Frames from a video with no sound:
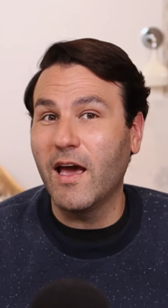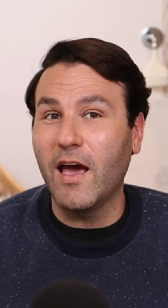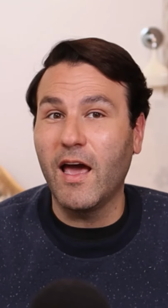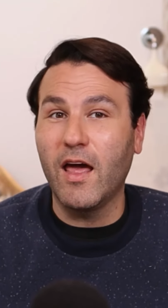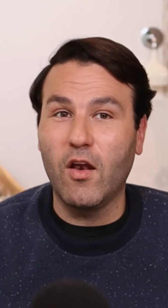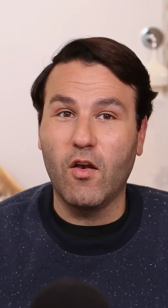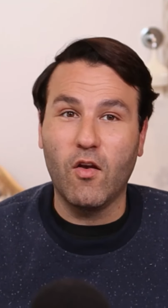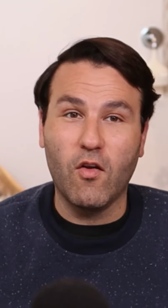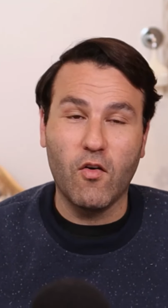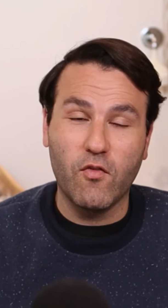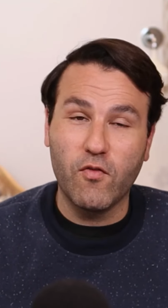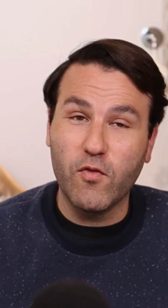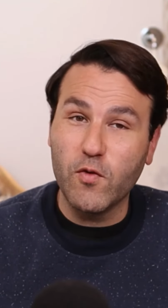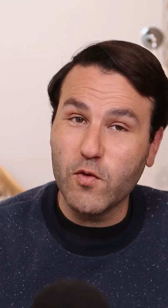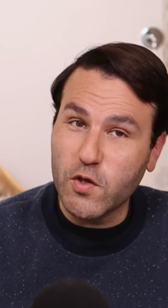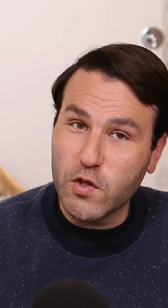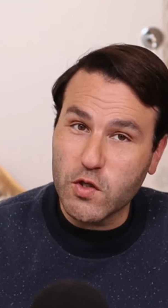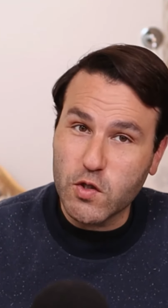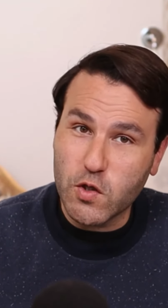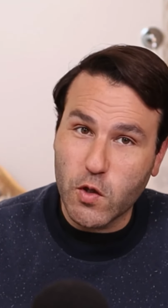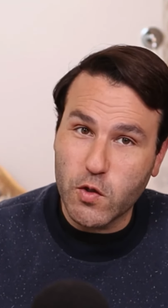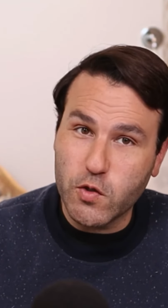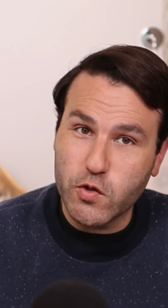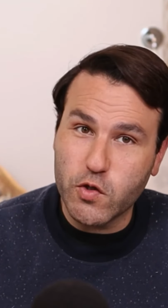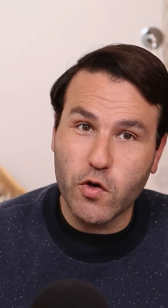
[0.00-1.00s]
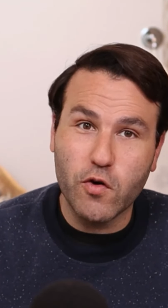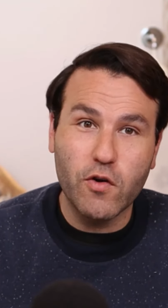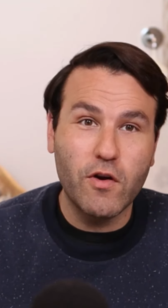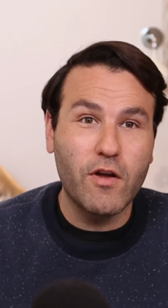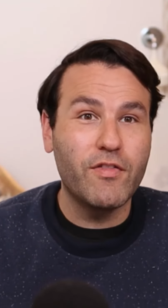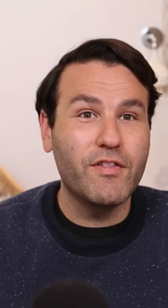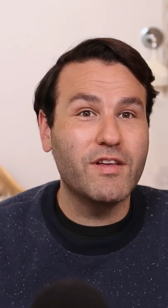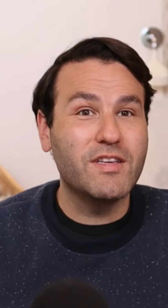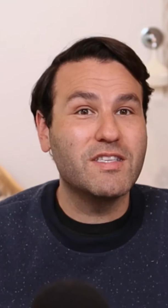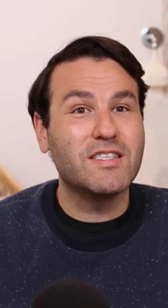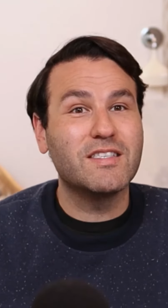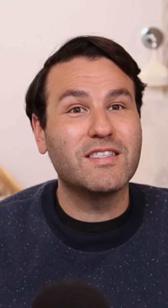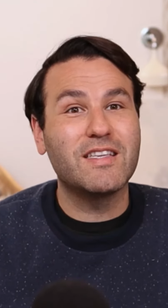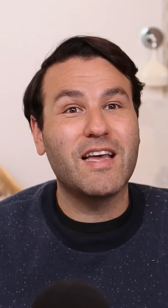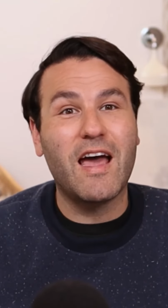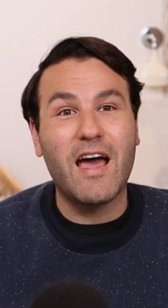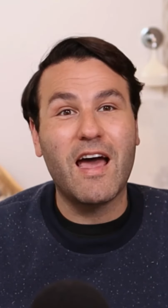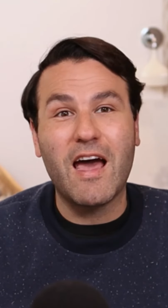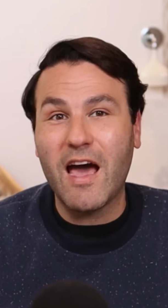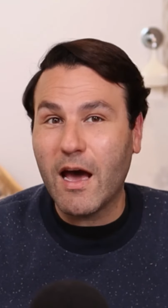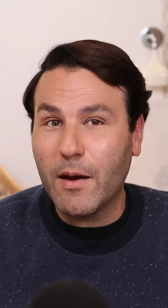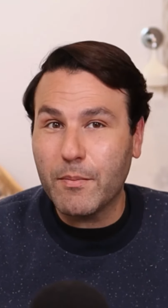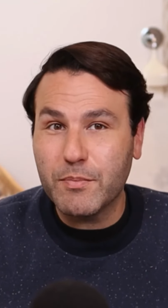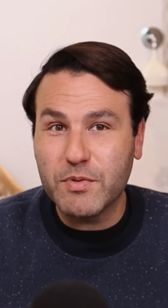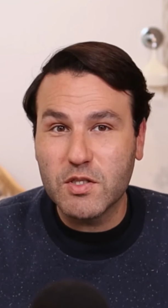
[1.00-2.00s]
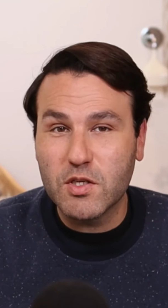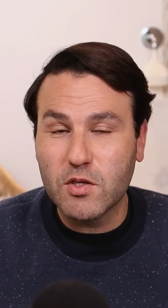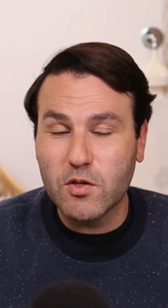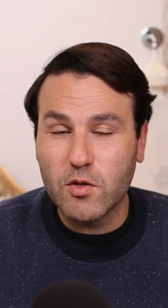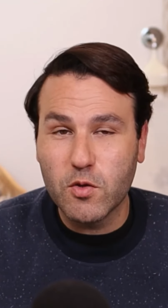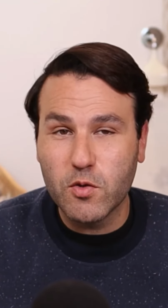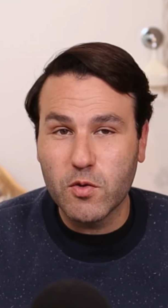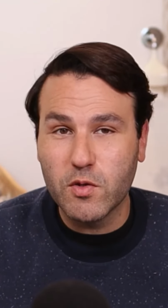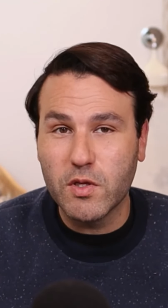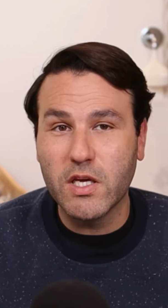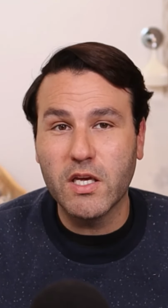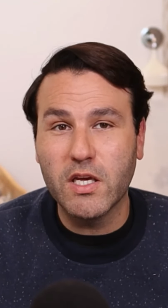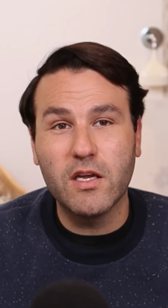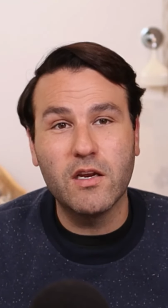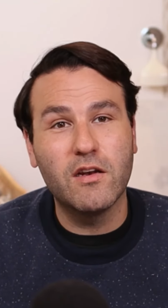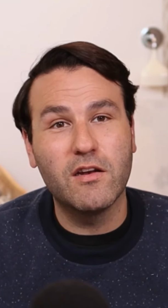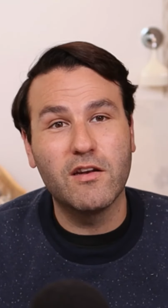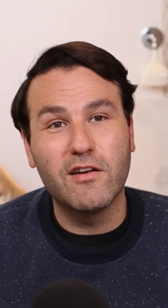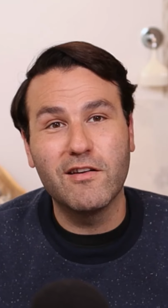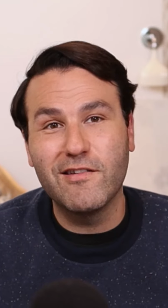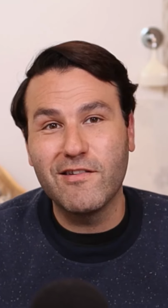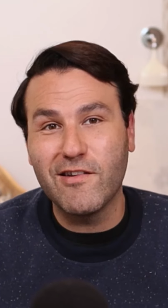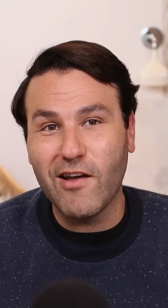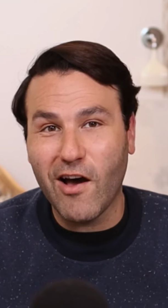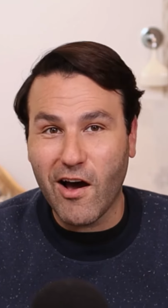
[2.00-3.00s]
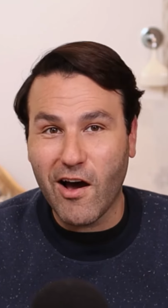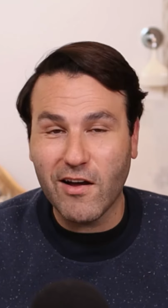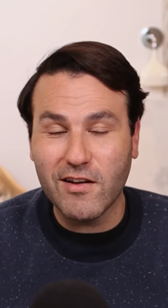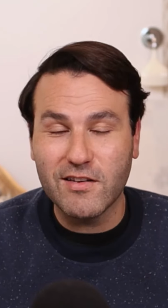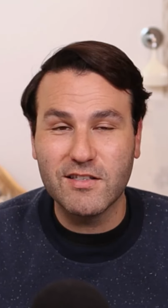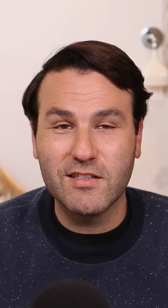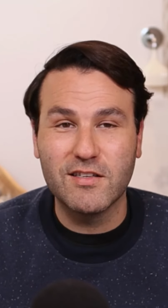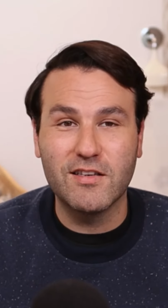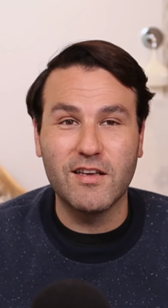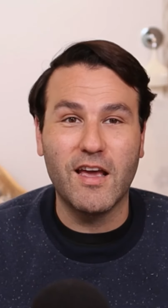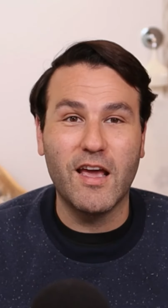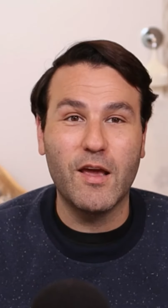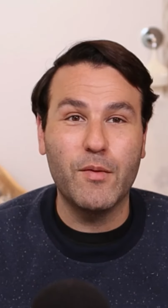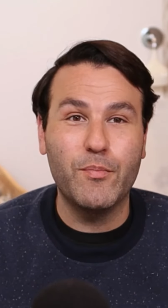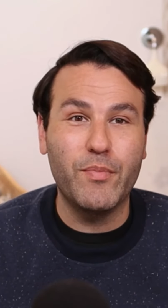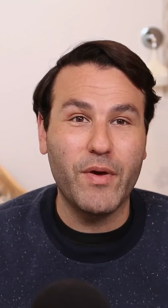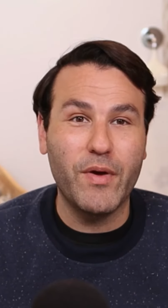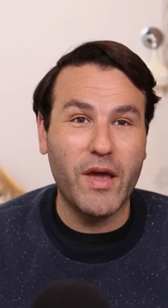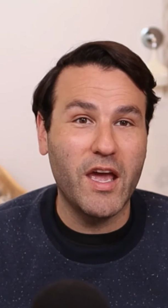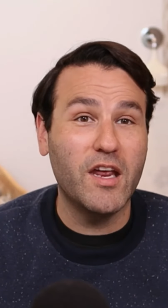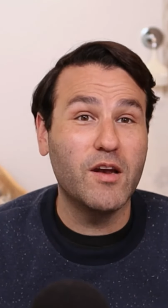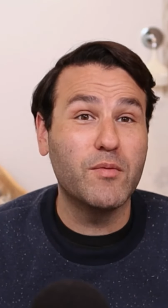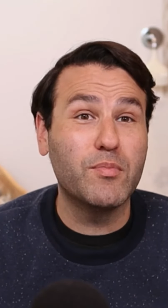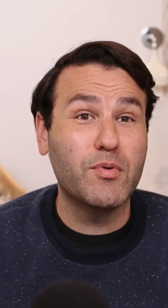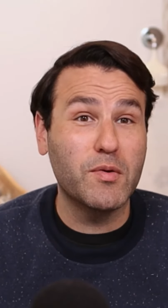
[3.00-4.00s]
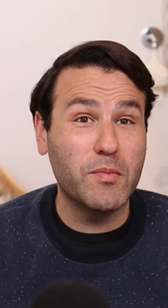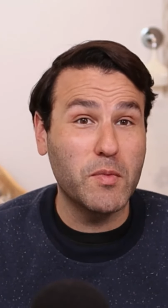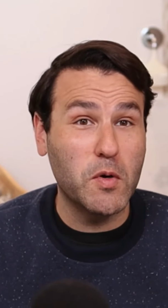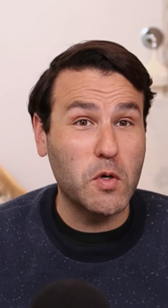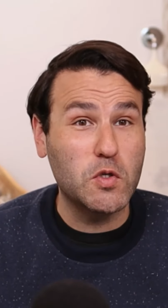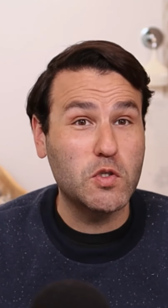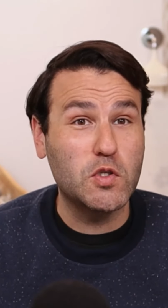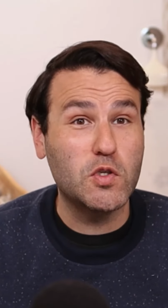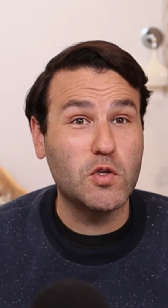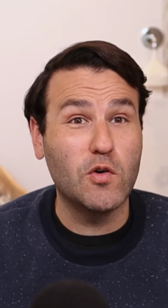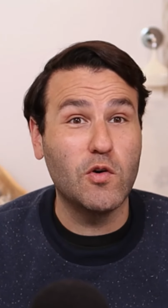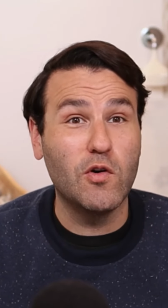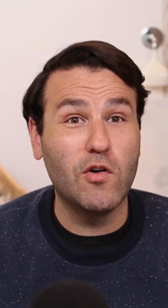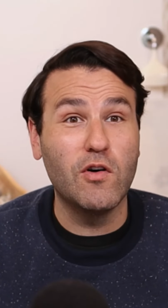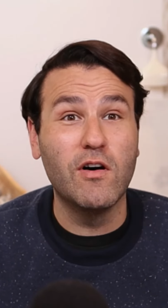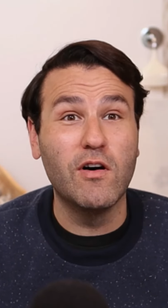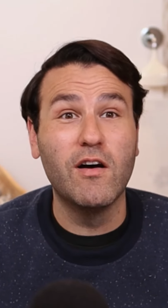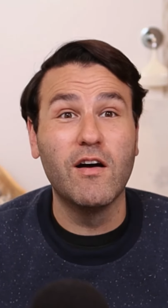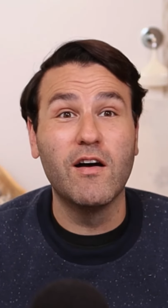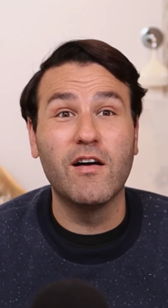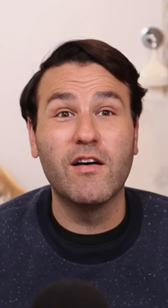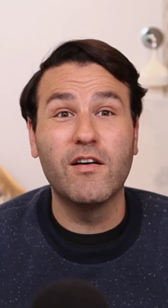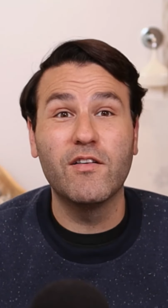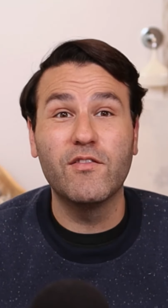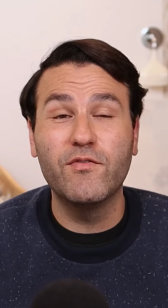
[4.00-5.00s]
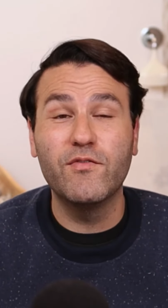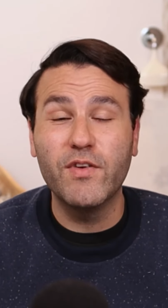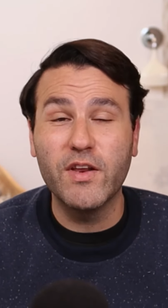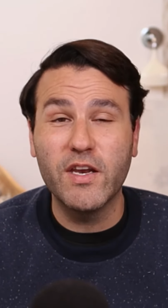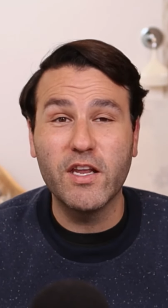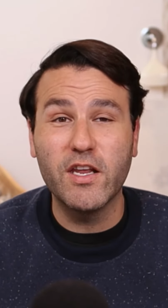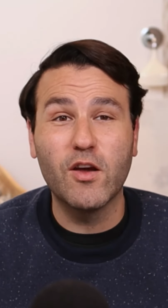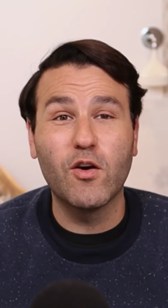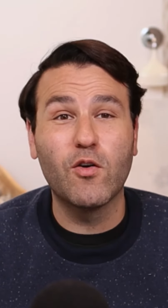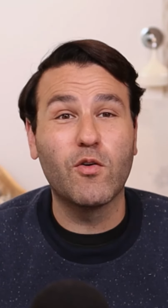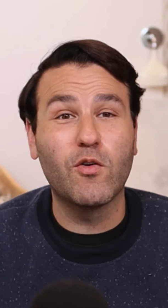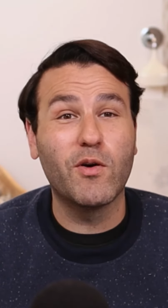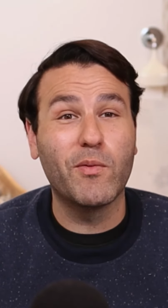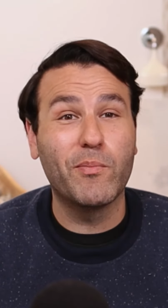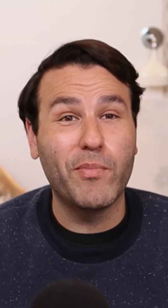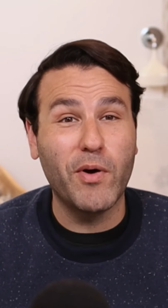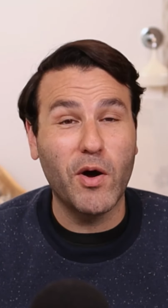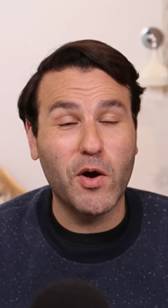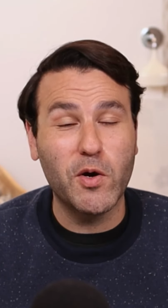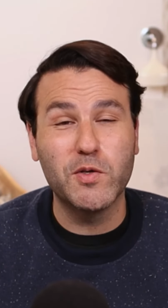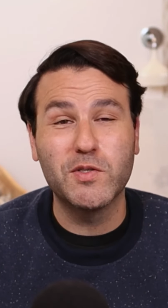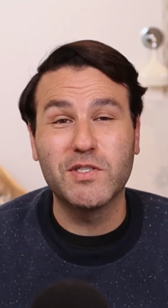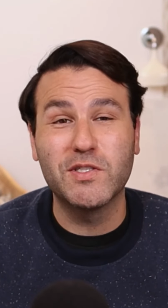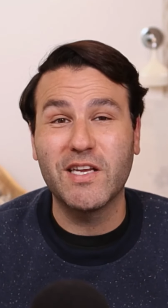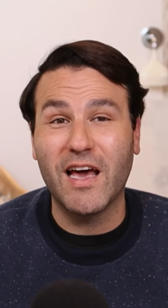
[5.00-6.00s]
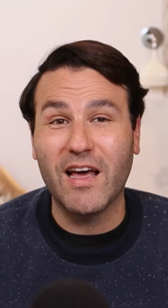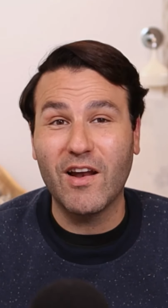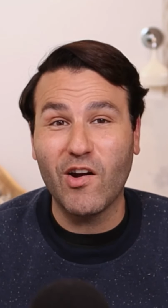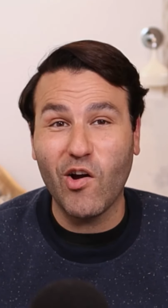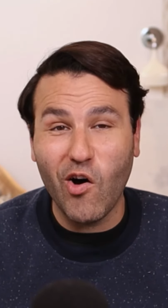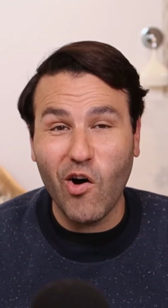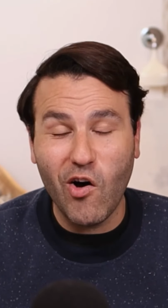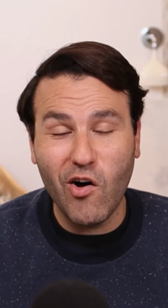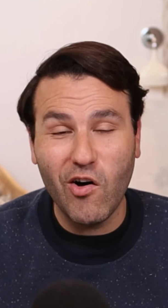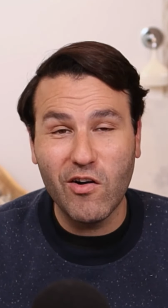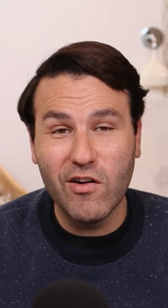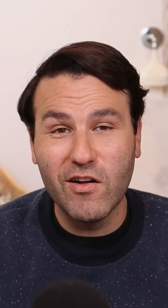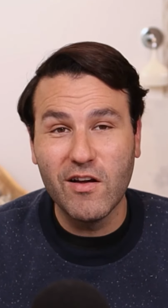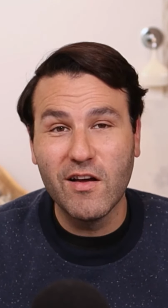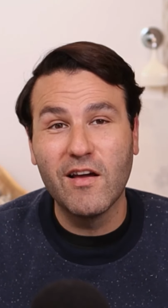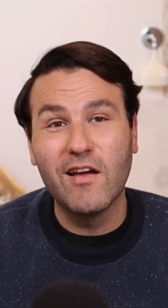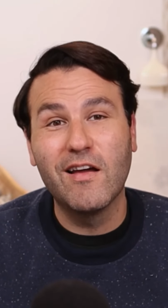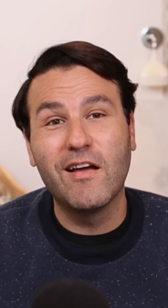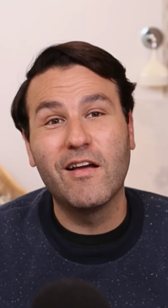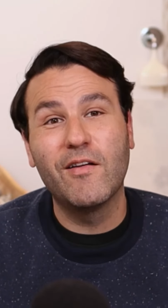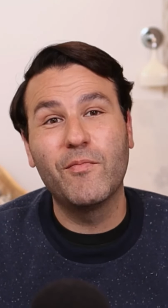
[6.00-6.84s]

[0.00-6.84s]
And full disclosure, this is absolutely not a paid promotional video or post at all.